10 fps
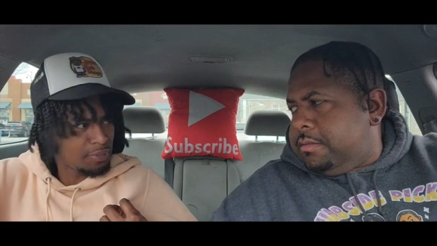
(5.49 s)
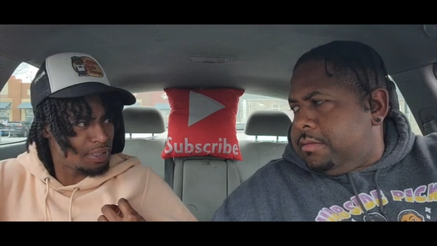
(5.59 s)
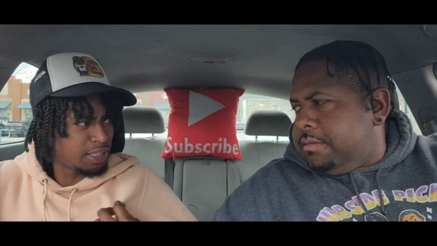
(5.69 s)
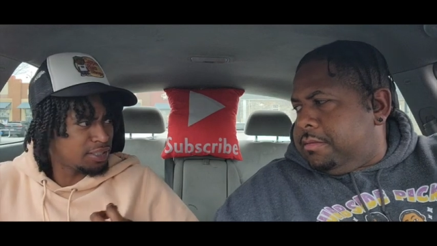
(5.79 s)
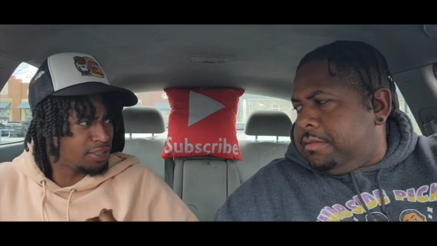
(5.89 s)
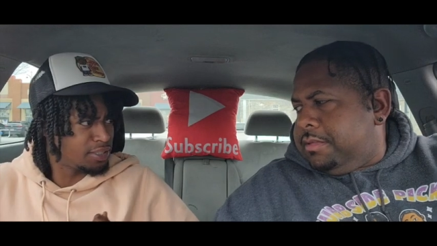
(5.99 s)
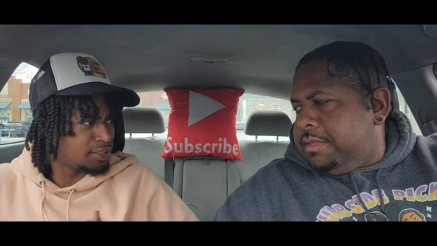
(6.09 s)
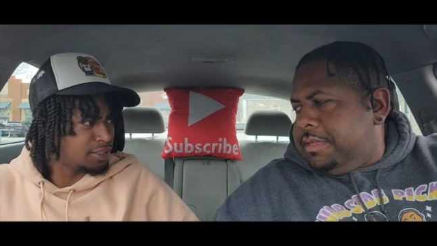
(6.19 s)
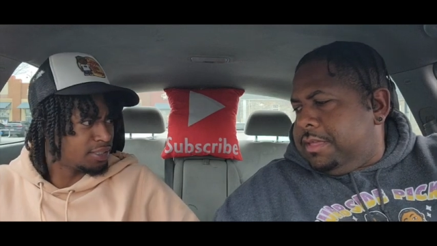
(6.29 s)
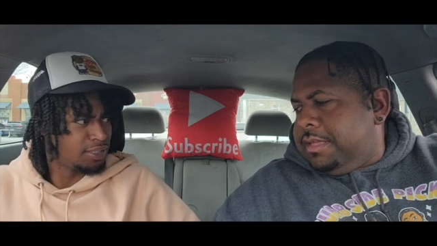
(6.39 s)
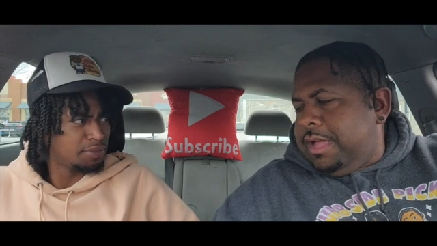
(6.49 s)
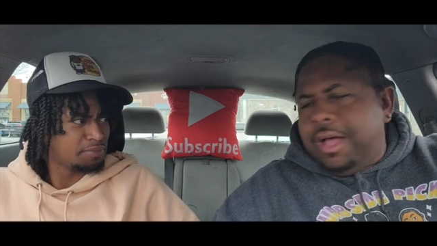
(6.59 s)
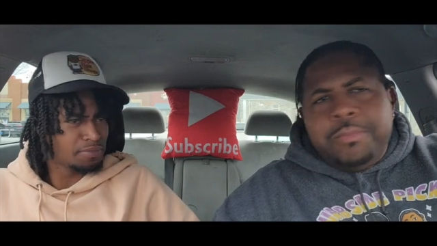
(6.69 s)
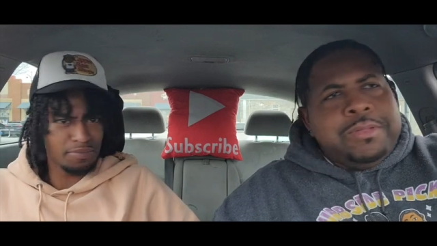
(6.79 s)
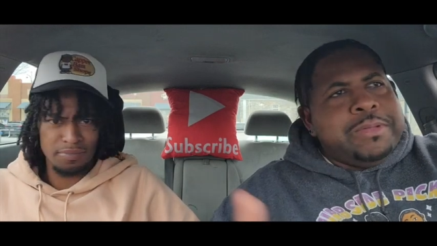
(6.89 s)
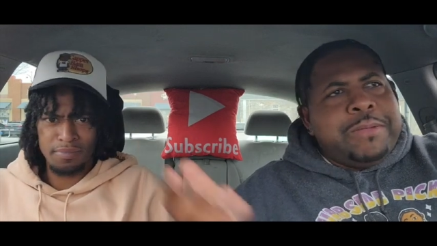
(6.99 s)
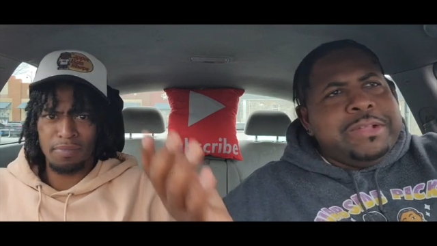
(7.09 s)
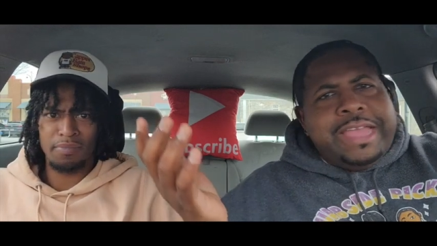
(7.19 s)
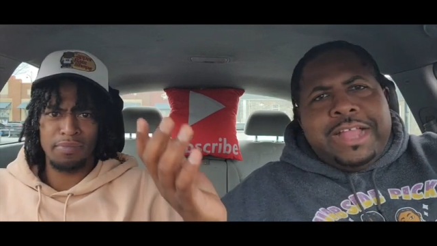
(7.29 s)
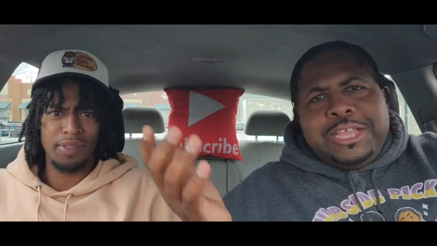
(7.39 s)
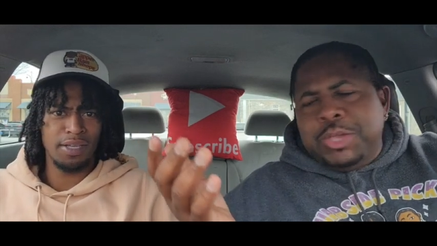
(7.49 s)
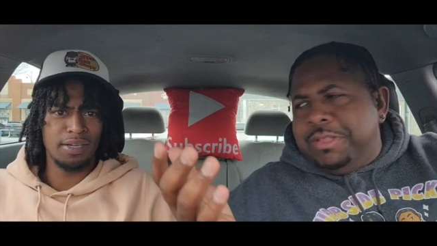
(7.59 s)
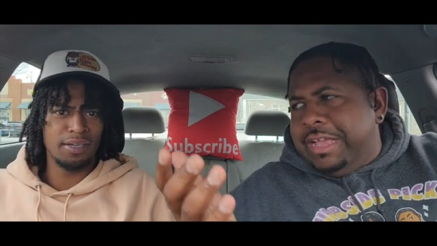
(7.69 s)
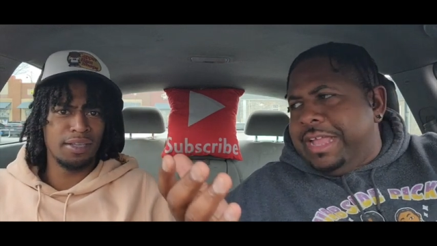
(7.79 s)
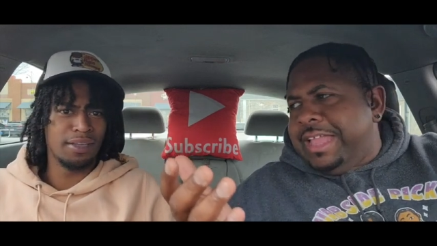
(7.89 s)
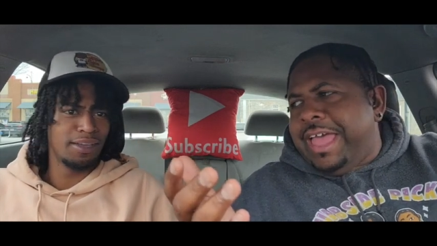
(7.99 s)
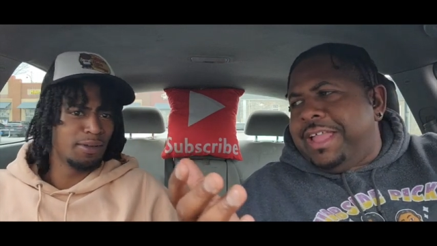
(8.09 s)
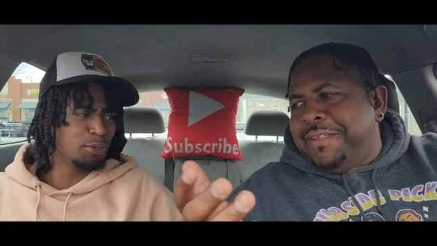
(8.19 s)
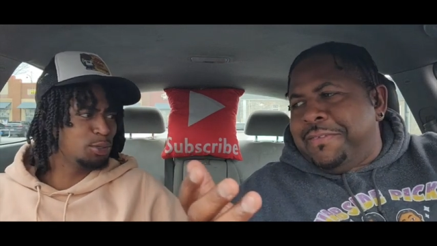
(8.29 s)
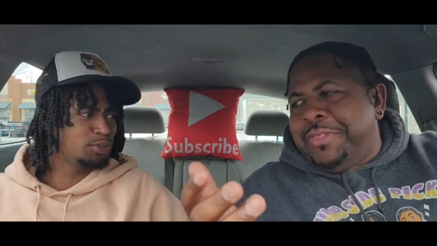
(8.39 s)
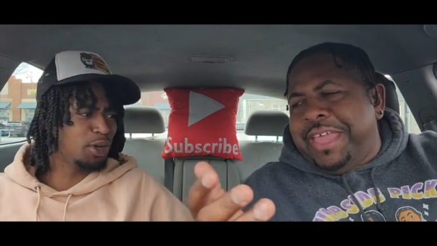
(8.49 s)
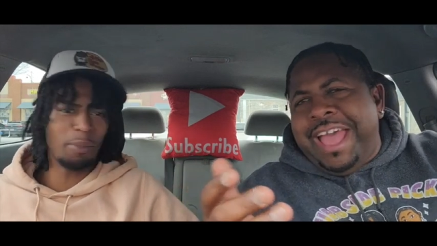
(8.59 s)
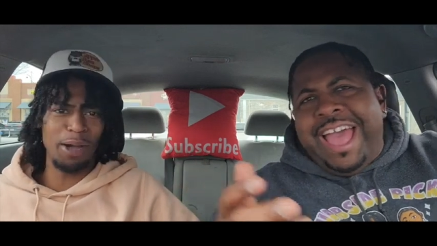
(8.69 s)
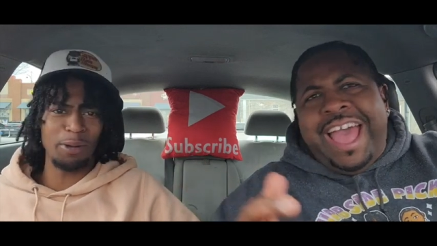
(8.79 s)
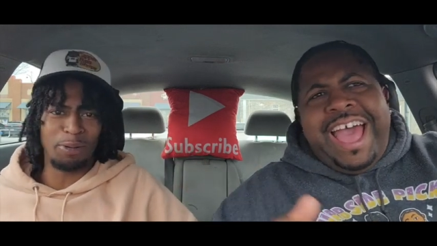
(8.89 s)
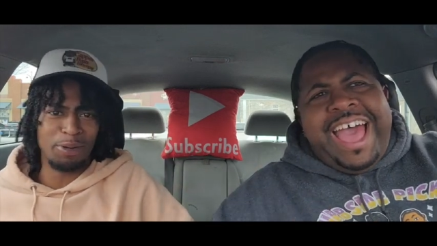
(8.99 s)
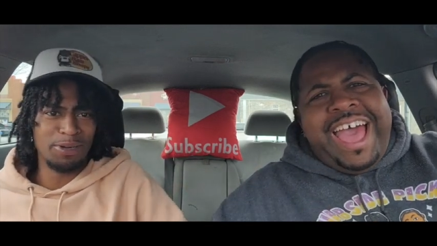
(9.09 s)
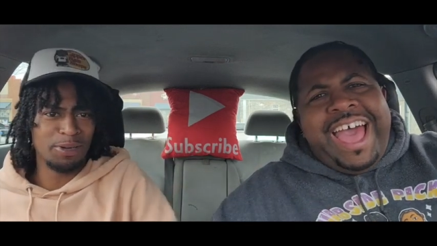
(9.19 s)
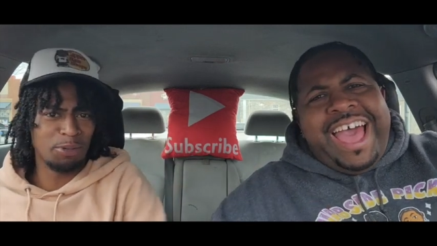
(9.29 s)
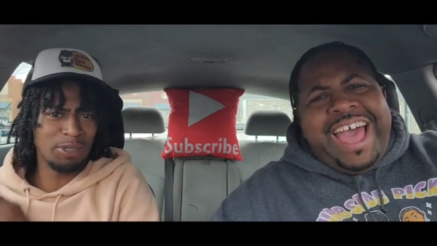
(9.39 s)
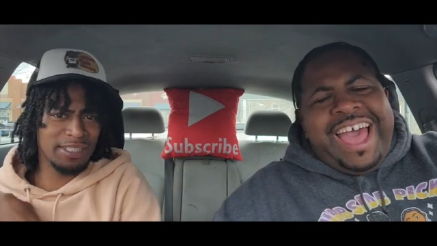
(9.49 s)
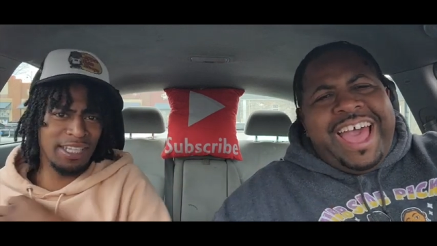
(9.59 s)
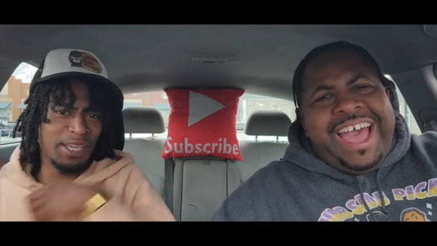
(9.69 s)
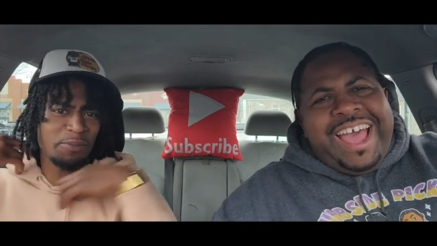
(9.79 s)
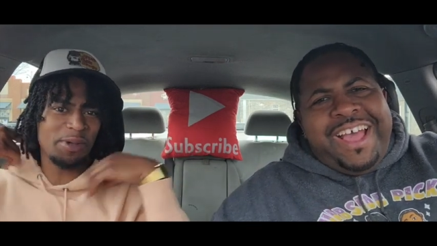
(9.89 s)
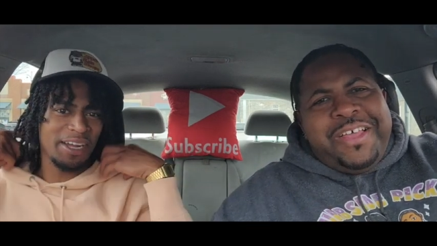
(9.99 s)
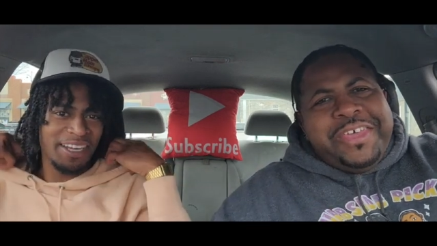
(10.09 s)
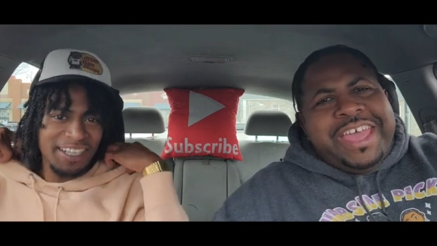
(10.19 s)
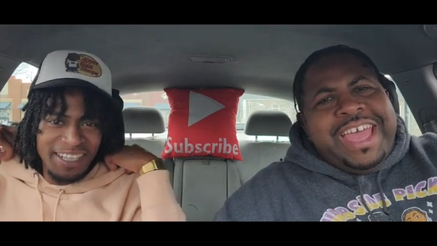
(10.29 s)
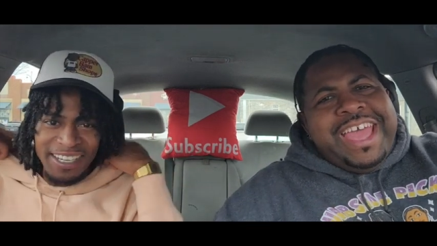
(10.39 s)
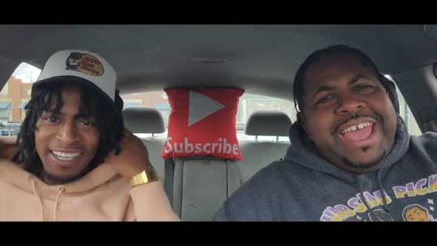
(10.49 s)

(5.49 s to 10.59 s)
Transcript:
Speaker 1: It's Lent season. I'm not that. What the hell is you looking at? What you talking about? What's Lent, bro?